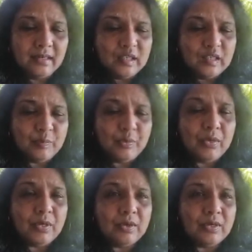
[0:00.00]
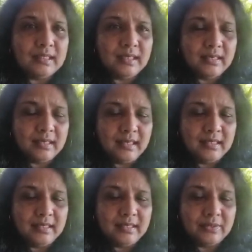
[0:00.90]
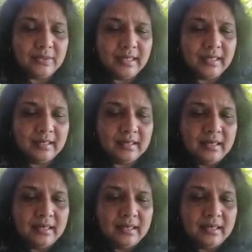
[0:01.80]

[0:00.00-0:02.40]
smoke causing a hazy scream.